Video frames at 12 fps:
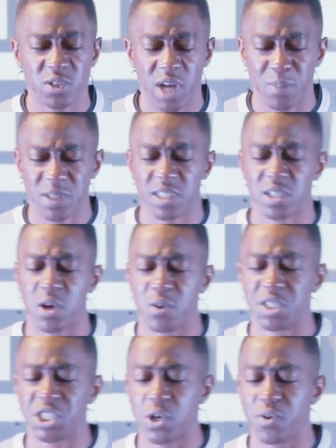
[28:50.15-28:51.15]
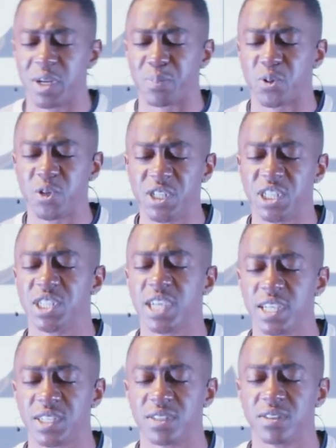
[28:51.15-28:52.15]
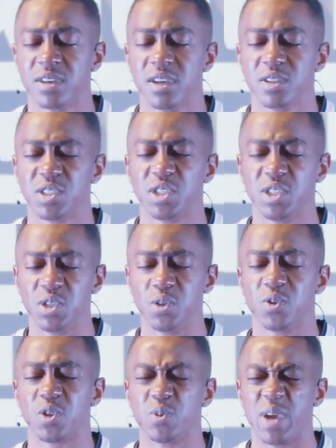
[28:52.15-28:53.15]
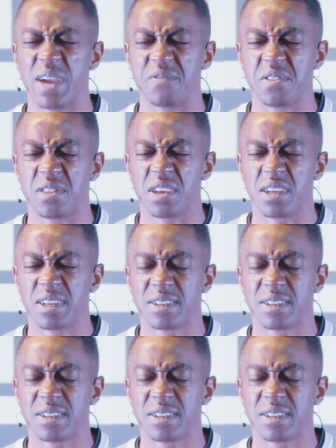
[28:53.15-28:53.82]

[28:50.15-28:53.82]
Help us to grow in showing appreciation to You through everything.